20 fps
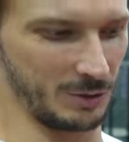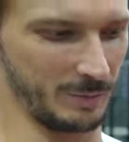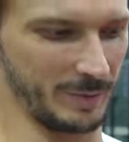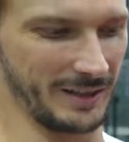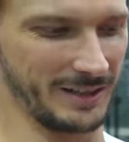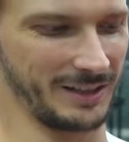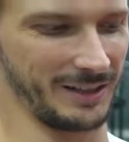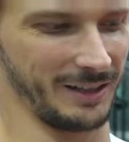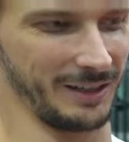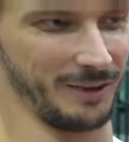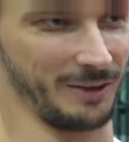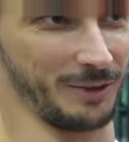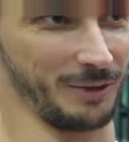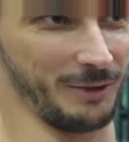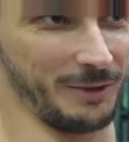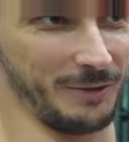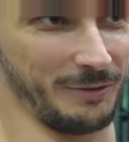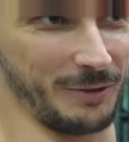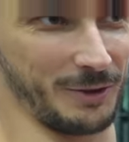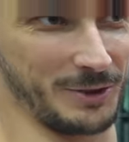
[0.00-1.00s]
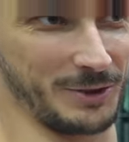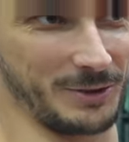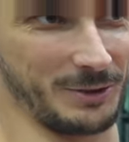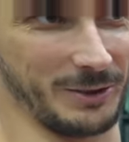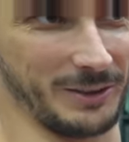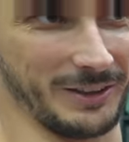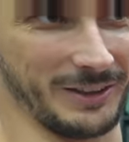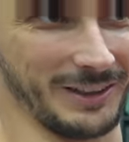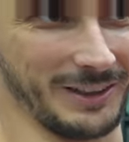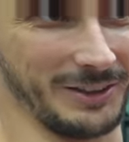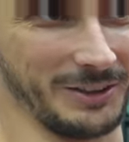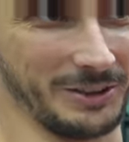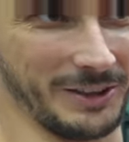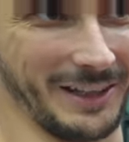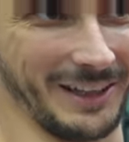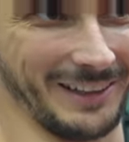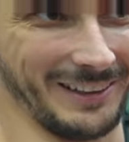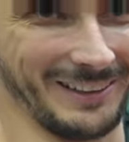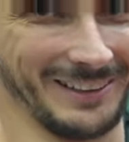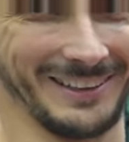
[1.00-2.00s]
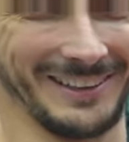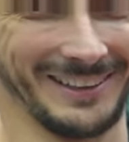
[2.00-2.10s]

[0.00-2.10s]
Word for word: you basically throw the first coin in your hand.